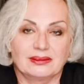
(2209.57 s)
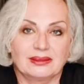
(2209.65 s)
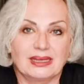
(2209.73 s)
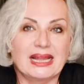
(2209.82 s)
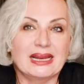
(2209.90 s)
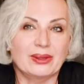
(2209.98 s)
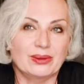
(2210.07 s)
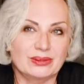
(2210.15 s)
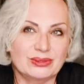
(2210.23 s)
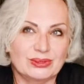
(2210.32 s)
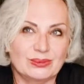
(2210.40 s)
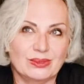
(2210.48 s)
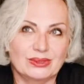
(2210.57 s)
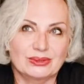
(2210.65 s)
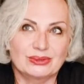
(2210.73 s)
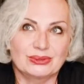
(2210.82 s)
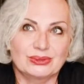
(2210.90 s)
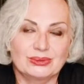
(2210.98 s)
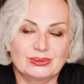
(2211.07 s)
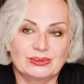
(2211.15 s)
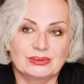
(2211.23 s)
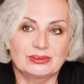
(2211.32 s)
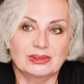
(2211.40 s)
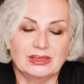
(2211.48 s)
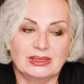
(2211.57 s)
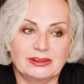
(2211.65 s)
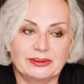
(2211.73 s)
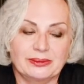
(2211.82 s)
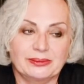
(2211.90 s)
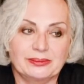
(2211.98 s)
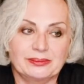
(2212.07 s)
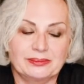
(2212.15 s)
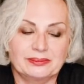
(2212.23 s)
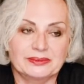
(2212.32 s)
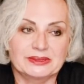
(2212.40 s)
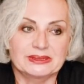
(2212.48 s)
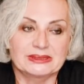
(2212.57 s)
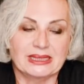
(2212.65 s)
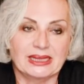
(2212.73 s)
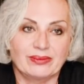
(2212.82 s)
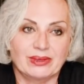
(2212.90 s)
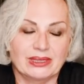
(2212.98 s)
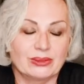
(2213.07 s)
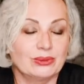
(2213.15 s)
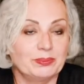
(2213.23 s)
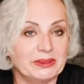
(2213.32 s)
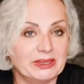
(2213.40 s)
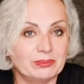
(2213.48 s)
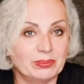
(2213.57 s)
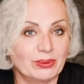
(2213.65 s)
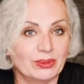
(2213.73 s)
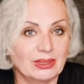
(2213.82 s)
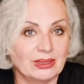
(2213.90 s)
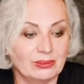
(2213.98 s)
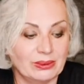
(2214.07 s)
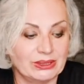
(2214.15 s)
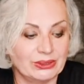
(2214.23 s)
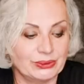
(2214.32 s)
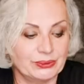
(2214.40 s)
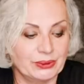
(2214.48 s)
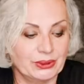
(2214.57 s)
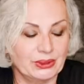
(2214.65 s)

and I also want to um, say what could be important when you